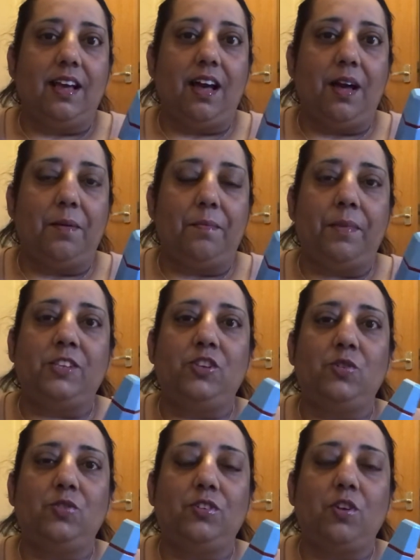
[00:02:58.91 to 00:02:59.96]
my
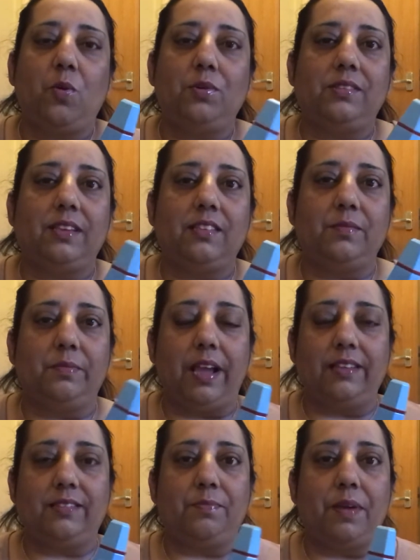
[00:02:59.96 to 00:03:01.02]
children always say to me, I
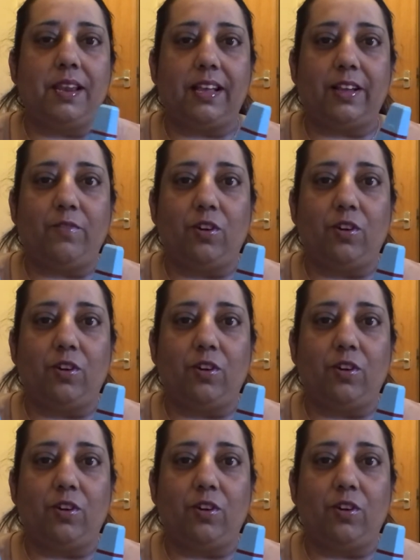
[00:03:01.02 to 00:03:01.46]
smell like I've